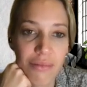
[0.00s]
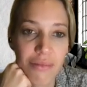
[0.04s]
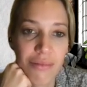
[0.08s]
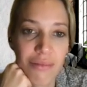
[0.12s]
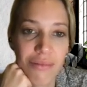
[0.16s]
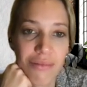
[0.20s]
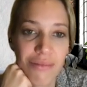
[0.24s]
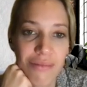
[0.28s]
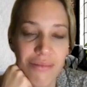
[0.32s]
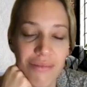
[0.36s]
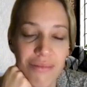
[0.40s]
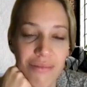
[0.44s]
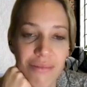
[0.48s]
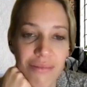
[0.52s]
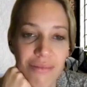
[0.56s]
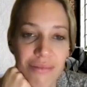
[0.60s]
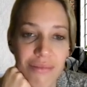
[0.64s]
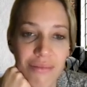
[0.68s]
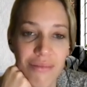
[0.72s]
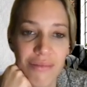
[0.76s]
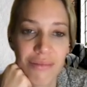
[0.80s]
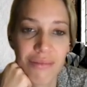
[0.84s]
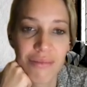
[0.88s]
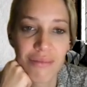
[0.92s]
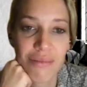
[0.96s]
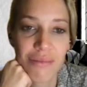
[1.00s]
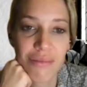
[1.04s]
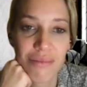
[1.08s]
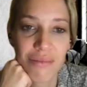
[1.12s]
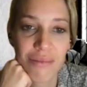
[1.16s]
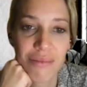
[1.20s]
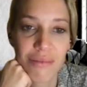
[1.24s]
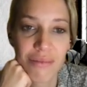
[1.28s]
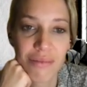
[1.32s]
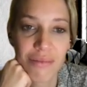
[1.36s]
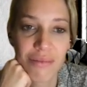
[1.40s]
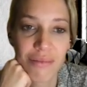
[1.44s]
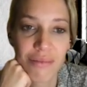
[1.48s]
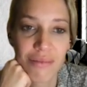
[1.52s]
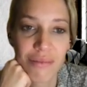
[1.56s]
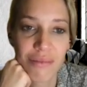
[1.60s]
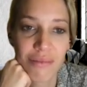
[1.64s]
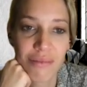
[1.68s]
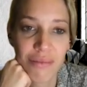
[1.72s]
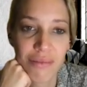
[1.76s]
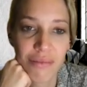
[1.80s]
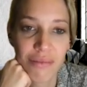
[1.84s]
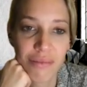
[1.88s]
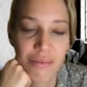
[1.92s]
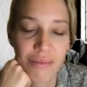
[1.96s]

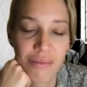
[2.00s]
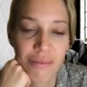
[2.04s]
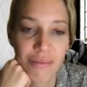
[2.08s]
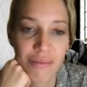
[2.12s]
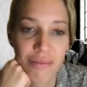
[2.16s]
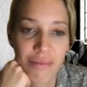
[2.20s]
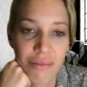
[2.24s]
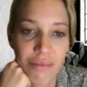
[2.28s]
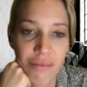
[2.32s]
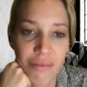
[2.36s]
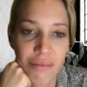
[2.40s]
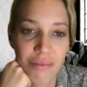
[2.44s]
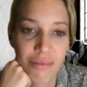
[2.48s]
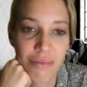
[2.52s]
(not speaking)